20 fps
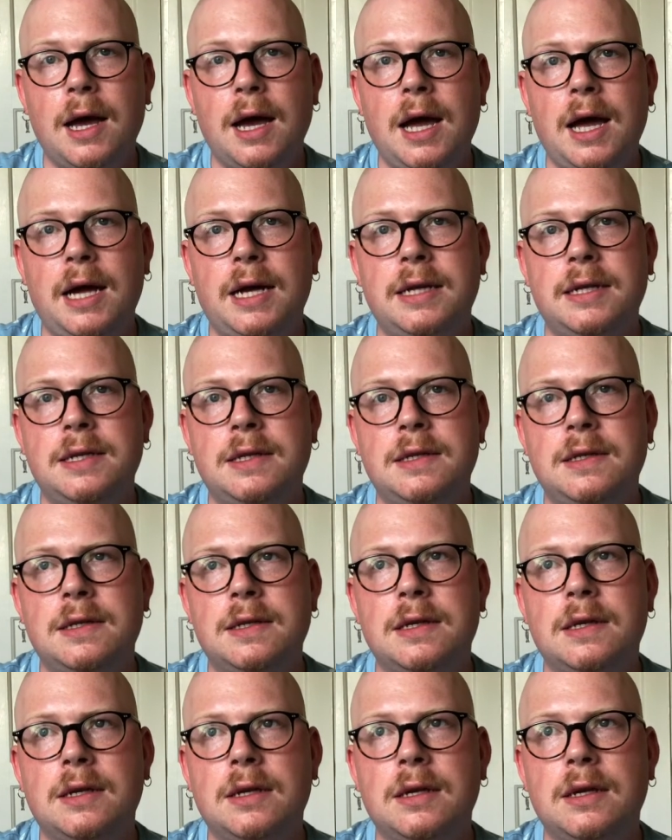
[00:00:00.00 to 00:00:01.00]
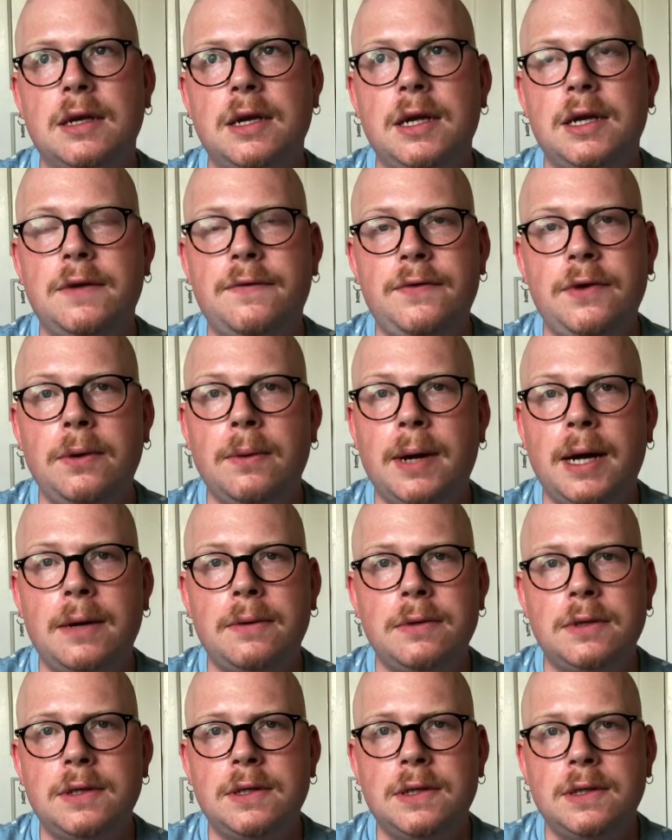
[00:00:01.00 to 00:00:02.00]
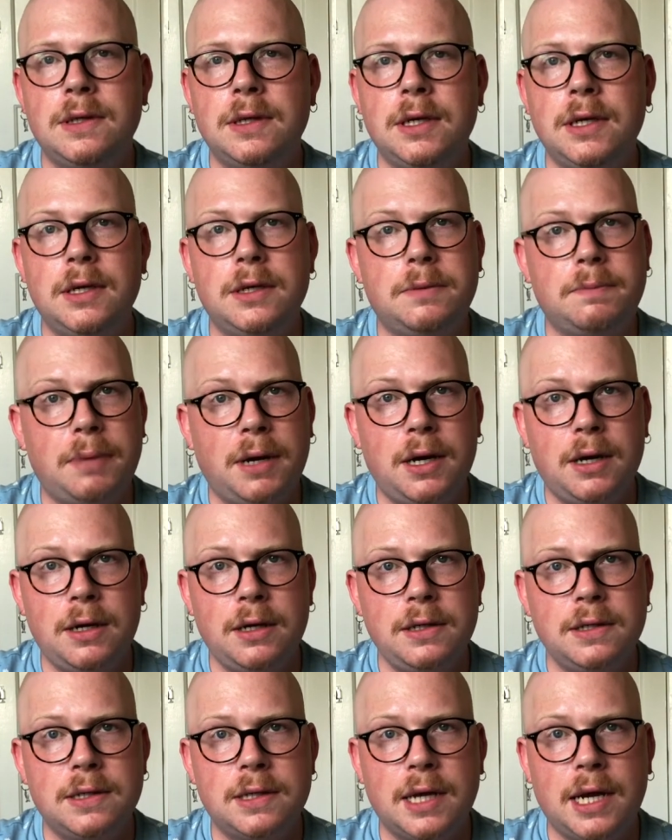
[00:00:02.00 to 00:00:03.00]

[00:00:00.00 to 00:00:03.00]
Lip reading: And in a few hours, it had passed,